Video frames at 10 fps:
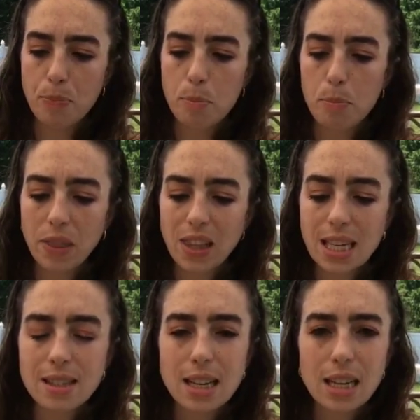but the
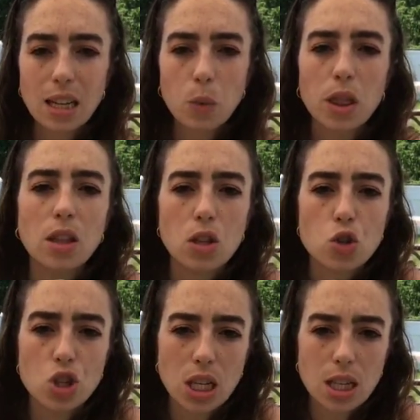acidity within the
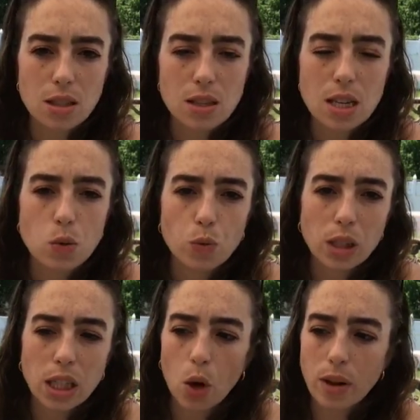cheese is
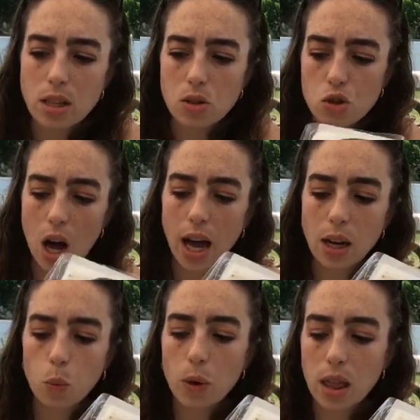really going to shine
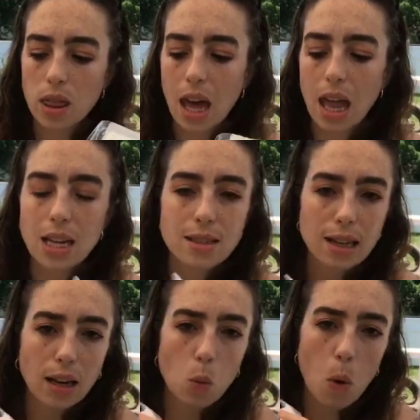with an
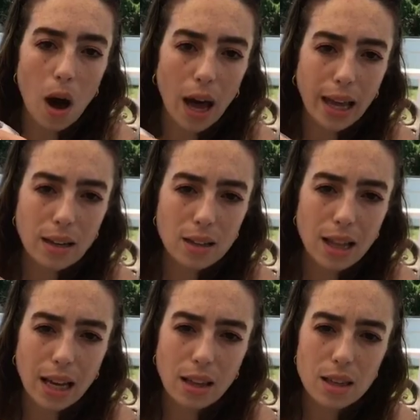acidic wine
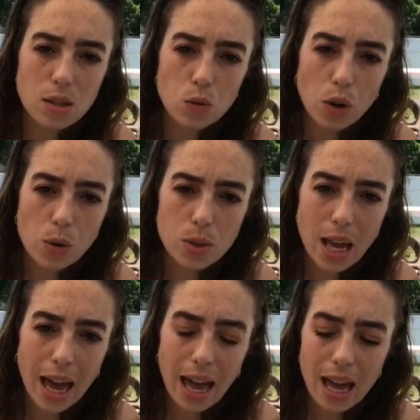like this
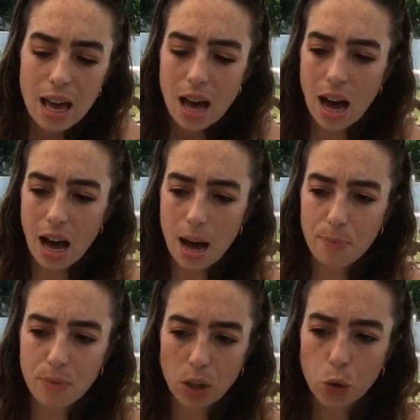rosé.
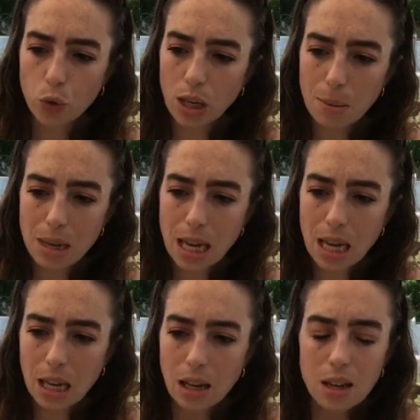The
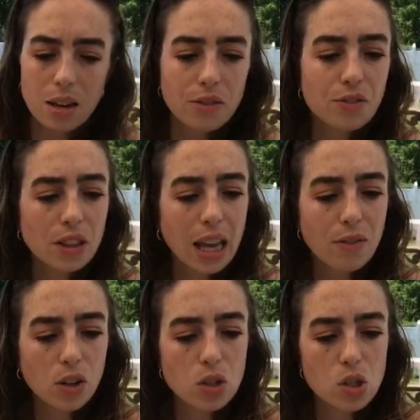creamy
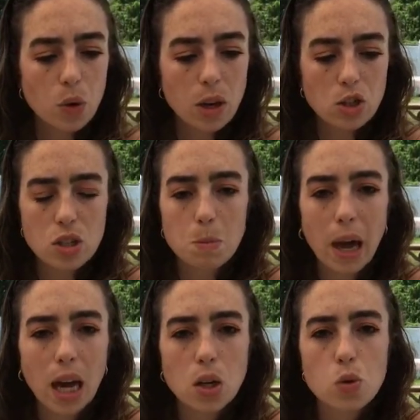flavor to it just
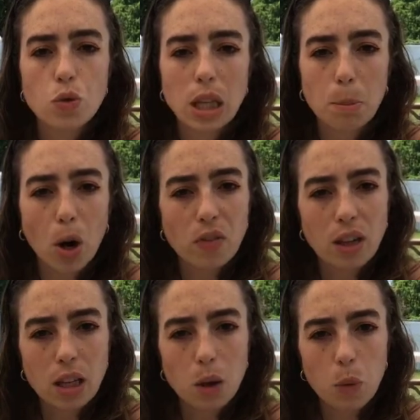pairs really
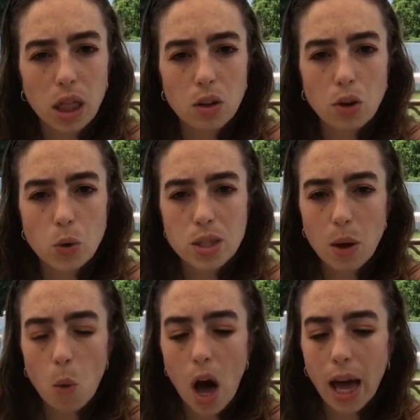perfectly with a rosé
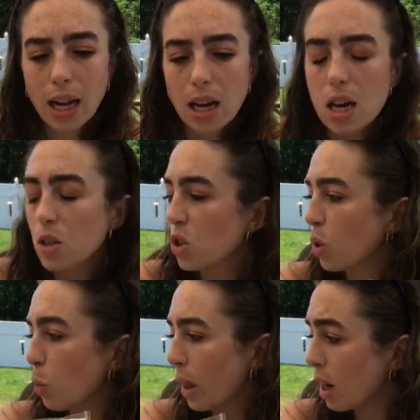wine. So
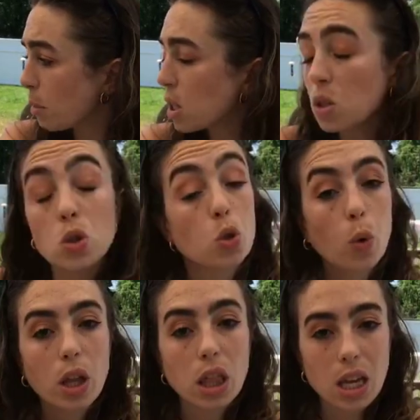the way that I'm going to
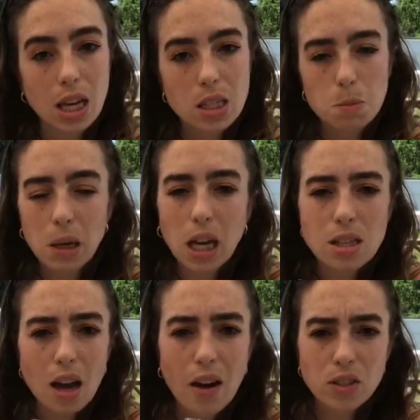store this, because
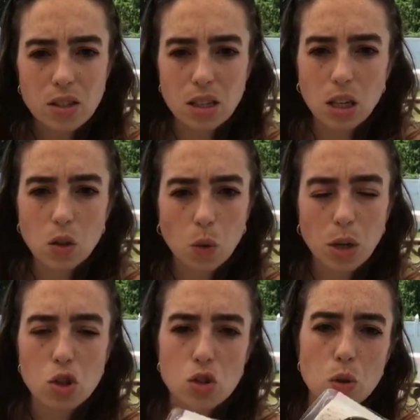obviously you don't want to
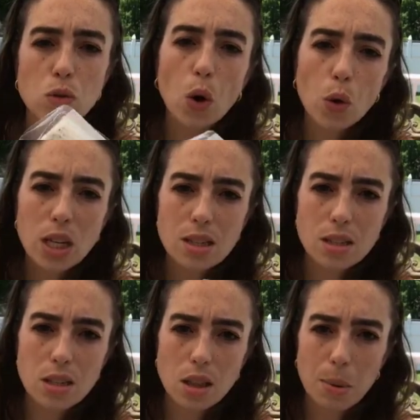just throw this
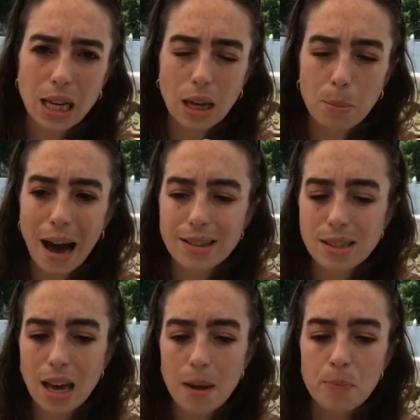into the picnic
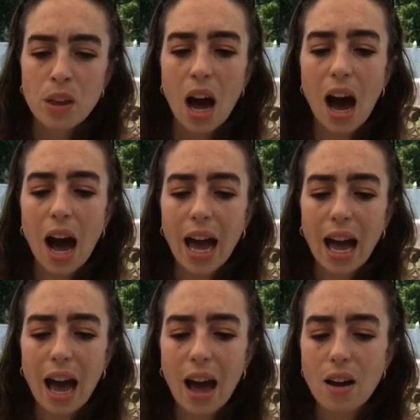basket, I
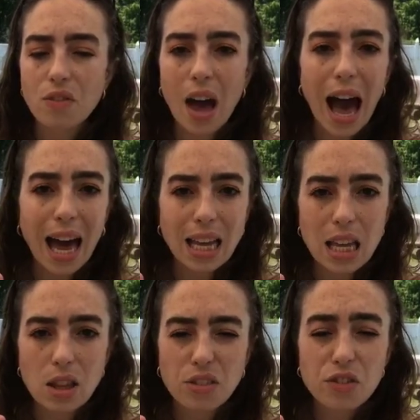have had it in
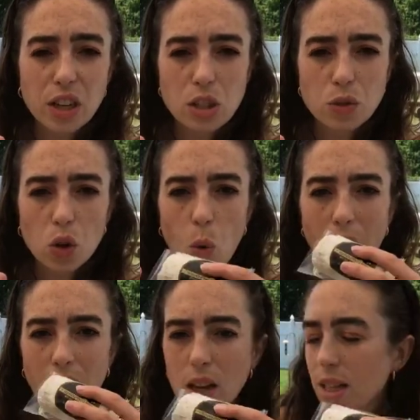the fridge for a
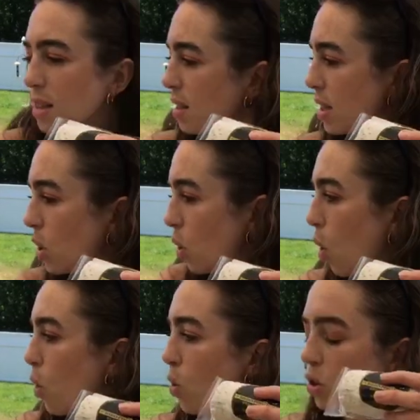while. It's still
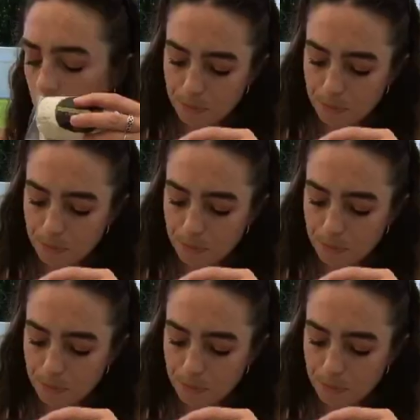cold.